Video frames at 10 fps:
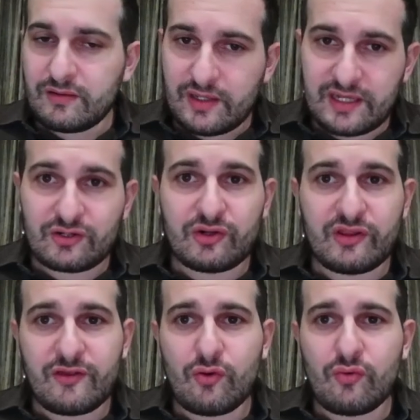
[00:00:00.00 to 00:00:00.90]
And
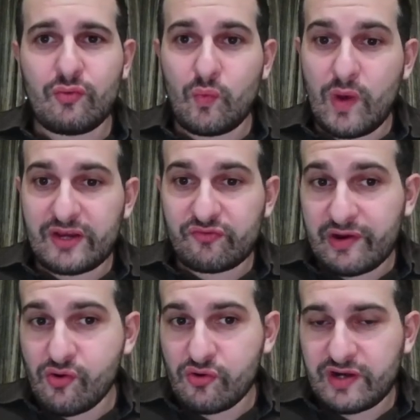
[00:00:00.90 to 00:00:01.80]
although white
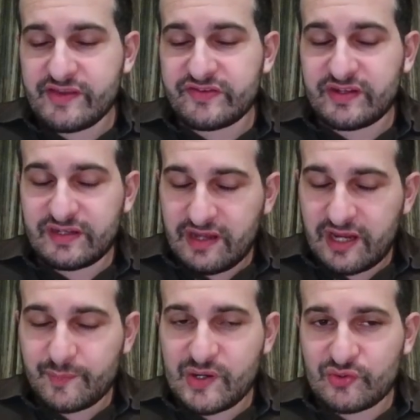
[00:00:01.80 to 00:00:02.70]
recognized that the knight
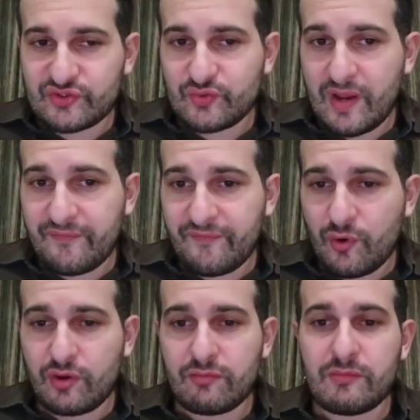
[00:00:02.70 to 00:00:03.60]
belongs to f4,
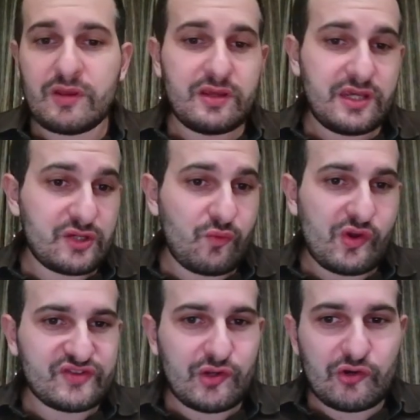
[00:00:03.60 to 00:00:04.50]
it
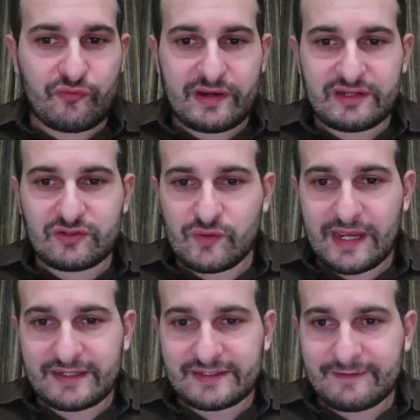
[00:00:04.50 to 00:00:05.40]
was already too late.